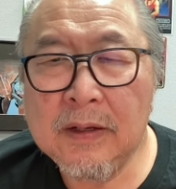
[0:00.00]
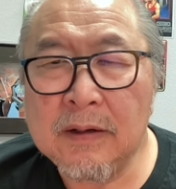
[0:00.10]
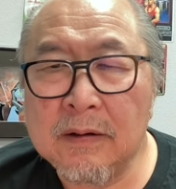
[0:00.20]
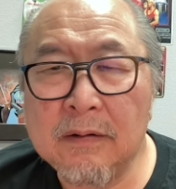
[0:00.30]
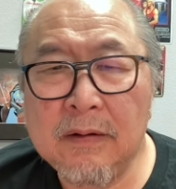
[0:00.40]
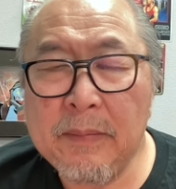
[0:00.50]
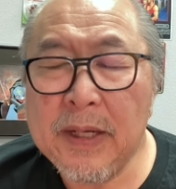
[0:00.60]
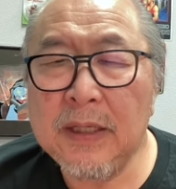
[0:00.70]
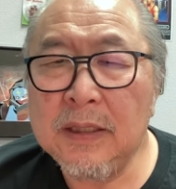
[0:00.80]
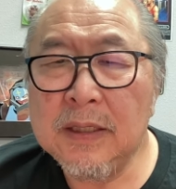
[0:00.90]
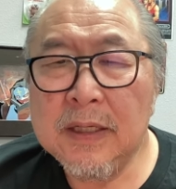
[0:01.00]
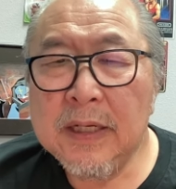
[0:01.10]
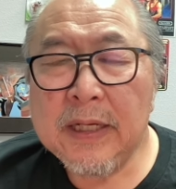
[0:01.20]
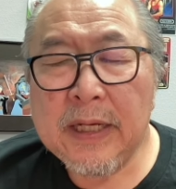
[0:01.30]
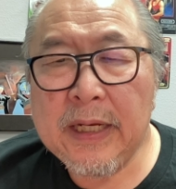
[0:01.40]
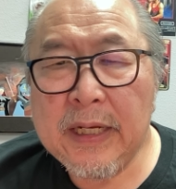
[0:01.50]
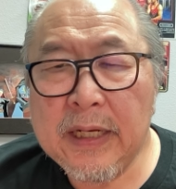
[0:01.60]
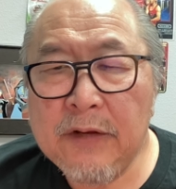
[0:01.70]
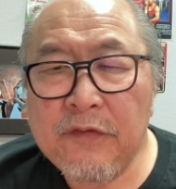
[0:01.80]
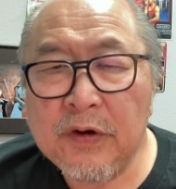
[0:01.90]
You know, I mean,
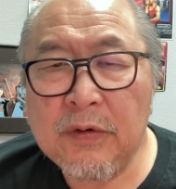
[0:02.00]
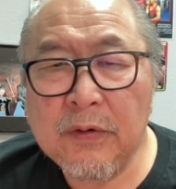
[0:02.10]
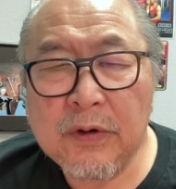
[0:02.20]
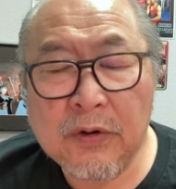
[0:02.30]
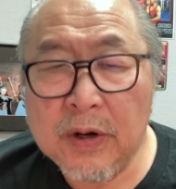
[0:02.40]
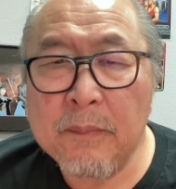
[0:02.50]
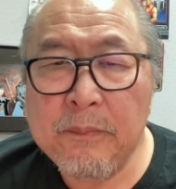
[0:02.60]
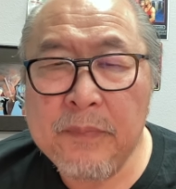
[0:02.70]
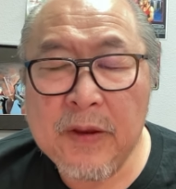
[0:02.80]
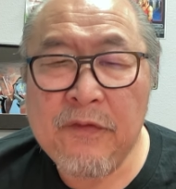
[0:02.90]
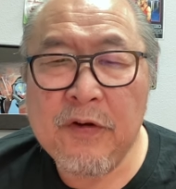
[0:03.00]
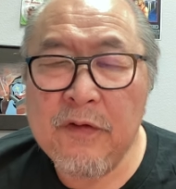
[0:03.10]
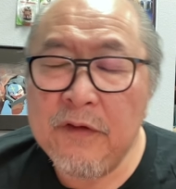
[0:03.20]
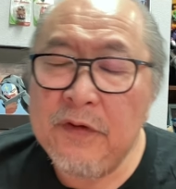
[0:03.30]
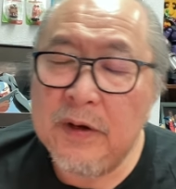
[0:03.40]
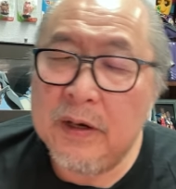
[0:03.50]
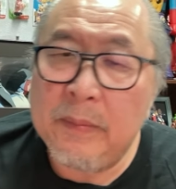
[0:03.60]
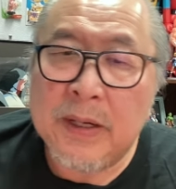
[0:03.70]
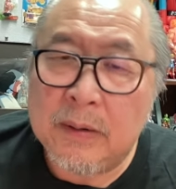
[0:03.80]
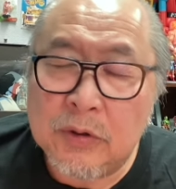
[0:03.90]
if you're gonna if you if you I
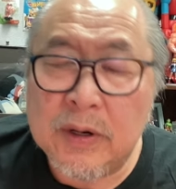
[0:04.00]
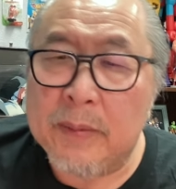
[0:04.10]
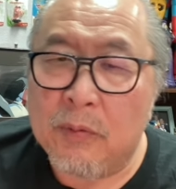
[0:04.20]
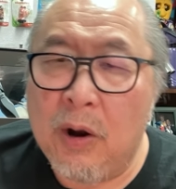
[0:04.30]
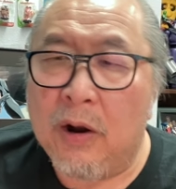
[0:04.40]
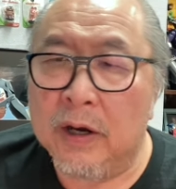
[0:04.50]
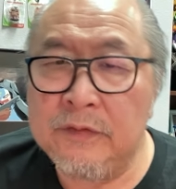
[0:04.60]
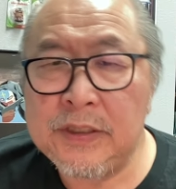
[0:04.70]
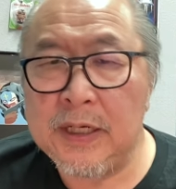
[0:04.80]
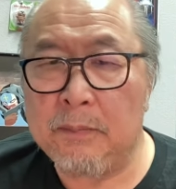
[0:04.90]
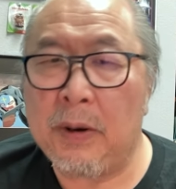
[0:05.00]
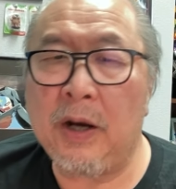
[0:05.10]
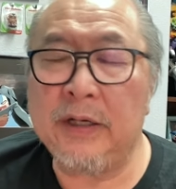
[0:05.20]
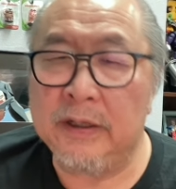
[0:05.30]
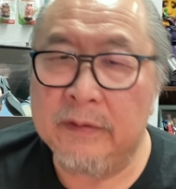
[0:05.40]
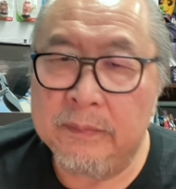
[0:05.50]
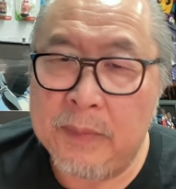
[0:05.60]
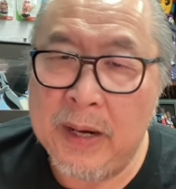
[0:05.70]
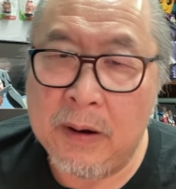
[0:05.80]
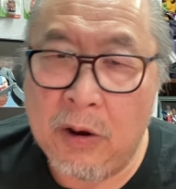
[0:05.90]
mean, don't get me wrong. If you see a bargain,
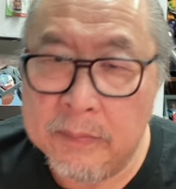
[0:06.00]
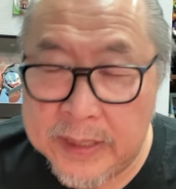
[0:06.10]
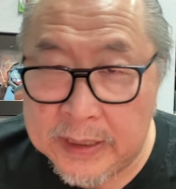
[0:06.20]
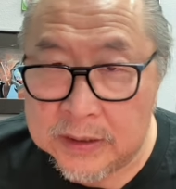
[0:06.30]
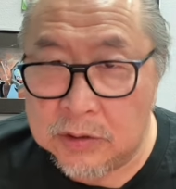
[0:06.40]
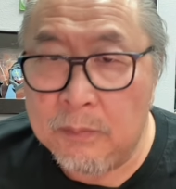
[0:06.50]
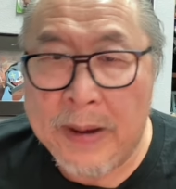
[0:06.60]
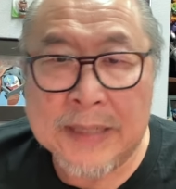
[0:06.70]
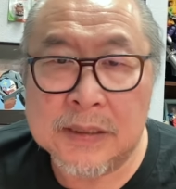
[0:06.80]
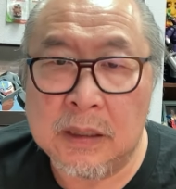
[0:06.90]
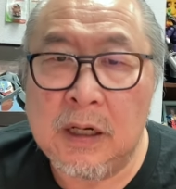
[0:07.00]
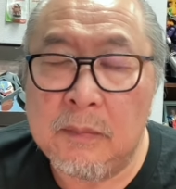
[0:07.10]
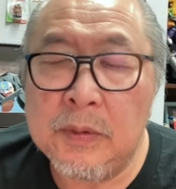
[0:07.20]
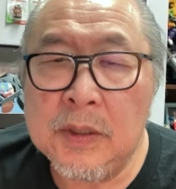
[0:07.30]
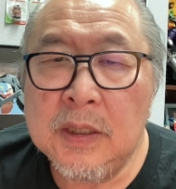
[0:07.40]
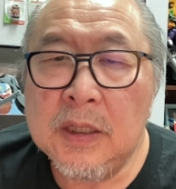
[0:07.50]
by all means, don't pass it up.